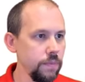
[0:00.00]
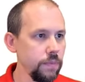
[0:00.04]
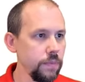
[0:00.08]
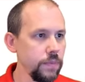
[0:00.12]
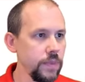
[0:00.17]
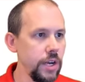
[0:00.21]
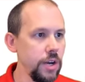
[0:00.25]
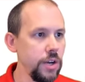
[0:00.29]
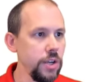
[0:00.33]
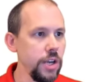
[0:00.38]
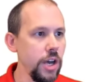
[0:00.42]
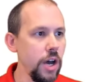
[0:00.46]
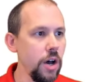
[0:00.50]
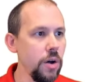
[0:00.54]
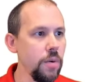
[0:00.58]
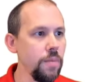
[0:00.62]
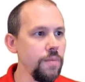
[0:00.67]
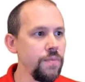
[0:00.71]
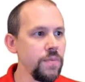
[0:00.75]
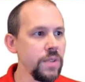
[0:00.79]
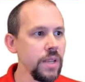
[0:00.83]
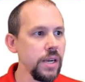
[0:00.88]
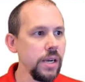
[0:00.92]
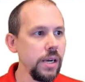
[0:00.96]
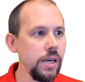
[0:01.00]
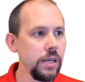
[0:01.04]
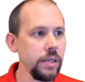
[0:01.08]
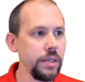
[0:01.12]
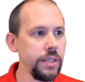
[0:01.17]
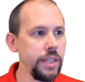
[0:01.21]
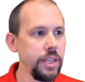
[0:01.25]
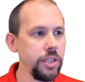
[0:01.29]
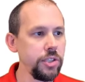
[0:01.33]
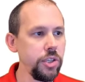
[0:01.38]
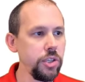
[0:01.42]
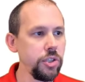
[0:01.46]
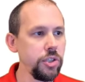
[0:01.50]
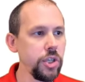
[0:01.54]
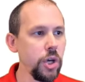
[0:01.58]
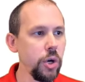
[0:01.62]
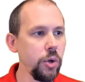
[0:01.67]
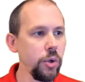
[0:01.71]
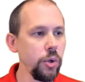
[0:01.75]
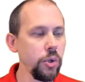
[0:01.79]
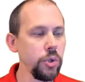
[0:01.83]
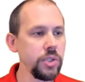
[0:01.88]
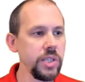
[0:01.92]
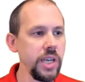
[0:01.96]
There you go. This is
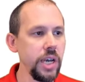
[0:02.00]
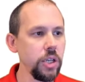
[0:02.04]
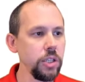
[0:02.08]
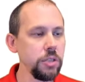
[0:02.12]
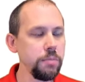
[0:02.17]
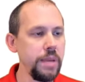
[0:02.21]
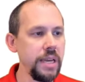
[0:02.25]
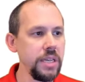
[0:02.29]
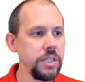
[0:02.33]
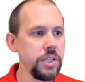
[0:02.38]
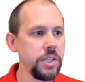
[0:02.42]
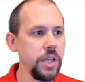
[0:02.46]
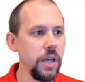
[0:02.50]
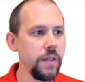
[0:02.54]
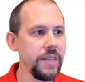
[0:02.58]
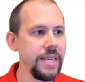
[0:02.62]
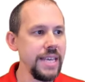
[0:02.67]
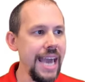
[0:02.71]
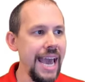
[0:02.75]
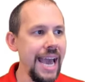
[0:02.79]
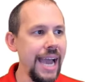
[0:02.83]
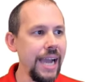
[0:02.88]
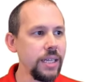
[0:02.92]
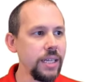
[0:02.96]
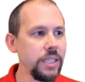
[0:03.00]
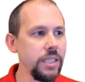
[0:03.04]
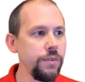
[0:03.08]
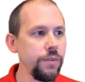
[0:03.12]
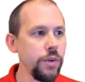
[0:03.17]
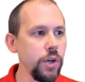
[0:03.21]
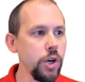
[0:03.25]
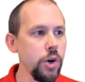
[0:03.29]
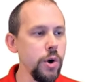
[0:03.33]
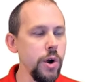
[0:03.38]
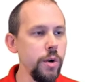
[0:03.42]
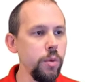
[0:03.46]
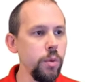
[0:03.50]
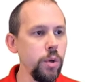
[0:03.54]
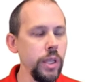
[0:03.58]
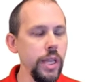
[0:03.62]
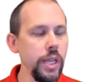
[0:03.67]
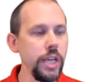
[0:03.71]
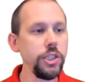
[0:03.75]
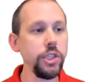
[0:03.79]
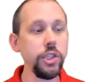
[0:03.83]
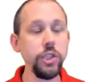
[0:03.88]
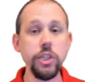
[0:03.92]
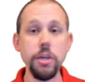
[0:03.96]
total sales based on the active current
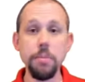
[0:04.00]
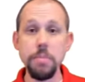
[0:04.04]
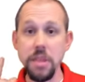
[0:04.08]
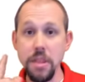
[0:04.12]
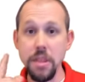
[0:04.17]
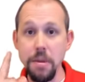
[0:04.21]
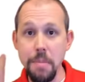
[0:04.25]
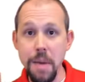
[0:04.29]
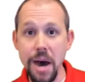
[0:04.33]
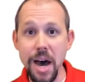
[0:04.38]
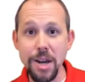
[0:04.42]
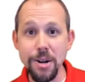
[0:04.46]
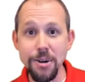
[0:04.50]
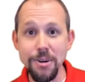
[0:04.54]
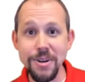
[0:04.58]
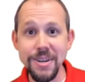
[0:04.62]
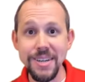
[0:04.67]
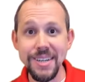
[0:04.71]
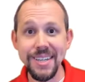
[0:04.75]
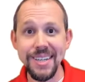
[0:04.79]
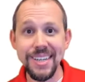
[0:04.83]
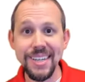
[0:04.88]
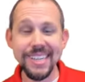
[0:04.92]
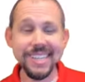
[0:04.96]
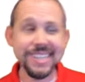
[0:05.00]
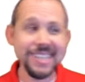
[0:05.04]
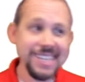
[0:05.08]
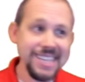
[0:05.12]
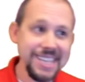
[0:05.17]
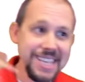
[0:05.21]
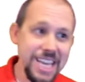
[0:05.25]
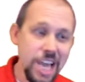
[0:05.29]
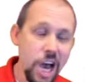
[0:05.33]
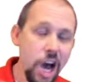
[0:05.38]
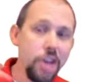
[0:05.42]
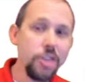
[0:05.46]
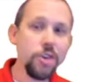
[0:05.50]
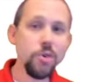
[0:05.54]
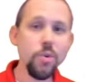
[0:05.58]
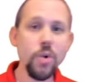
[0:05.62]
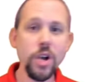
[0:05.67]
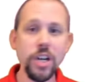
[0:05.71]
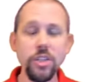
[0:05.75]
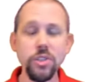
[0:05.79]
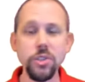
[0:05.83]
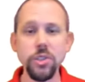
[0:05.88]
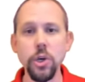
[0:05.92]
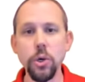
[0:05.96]
relationship in the model. And the other
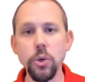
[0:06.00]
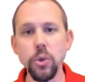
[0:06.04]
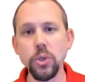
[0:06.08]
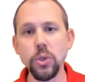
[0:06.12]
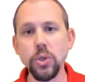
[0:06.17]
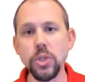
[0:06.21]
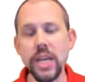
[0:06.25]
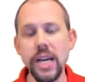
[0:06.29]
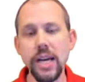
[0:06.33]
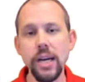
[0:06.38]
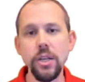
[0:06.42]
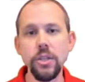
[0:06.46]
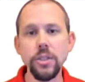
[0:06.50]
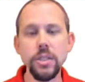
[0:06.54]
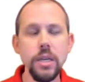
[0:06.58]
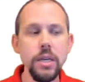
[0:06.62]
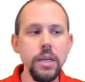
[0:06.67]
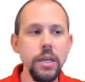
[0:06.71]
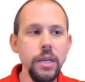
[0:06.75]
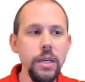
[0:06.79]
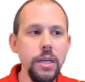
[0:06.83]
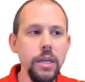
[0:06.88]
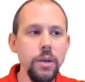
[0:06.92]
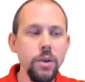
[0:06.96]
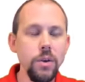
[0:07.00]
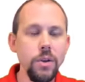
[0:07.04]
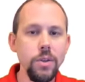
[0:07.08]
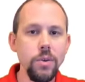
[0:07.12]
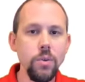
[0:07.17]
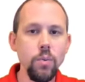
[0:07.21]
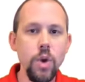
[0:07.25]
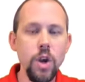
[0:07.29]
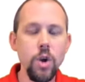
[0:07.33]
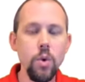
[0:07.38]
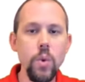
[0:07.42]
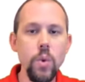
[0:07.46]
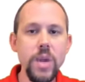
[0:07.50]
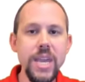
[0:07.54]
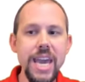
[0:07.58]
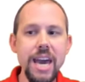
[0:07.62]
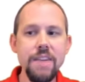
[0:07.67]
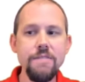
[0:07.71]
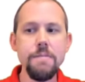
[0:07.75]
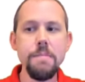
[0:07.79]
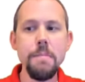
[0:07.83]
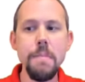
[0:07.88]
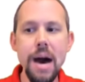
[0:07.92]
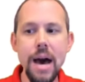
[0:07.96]
one is total sales where we
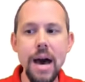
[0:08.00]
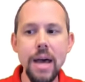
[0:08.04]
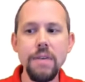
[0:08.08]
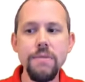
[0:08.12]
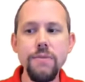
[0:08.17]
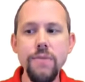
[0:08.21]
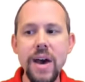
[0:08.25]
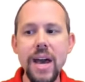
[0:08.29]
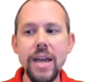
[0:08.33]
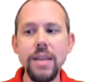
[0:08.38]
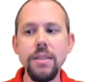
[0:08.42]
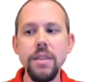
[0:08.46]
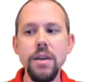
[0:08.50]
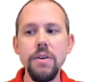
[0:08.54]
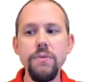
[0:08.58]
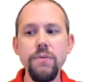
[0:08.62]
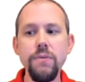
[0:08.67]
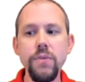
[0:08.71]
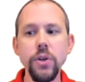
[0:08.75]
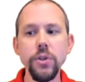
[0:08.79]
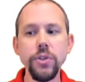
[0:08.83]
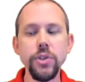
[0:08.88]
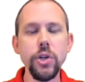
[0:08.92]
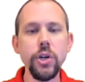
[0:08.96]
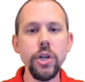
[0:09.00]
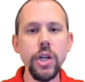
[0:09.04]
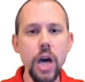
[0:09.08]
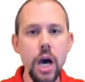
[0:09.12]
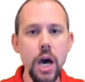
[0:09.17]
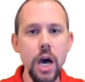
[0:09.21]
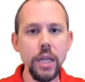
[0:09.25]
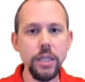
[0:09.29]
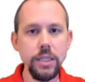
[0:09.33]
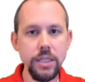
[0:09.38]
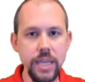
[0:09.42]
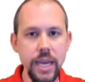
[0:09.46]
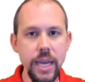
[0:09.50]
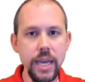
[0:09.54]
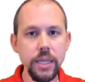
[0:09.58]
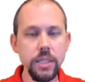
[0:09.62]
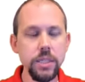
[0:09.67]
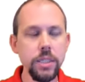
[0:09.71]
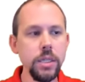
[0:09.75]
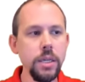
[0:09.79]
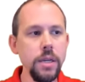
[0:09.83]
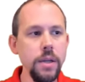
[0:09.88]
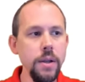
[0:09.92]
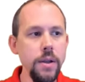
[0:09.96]
have modified the filter
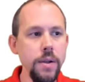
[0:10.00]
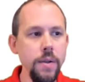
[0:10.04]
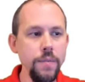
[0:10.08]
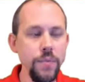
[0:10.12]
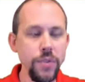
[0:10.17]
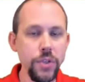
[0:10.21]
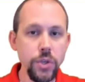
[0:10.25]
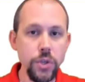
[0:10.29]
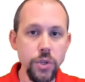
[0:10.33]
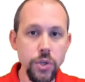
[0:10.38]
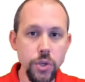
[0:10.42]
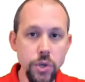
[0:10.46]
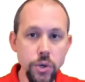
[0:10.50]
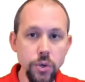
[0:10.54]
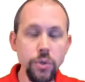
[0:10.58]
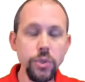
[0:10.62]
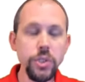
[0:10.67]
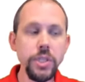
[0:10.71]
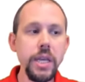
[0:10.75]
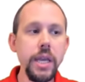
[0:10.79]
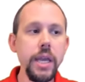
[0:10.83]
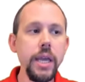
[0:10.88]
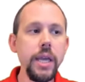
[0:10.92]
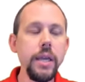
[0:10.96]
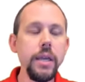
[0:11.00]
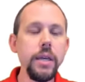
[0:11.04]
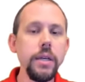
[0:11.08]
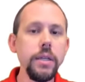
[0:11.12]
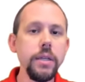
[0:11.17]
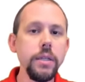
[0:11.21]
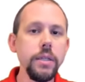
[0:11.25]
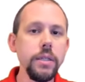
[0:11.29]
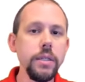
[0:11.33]
context using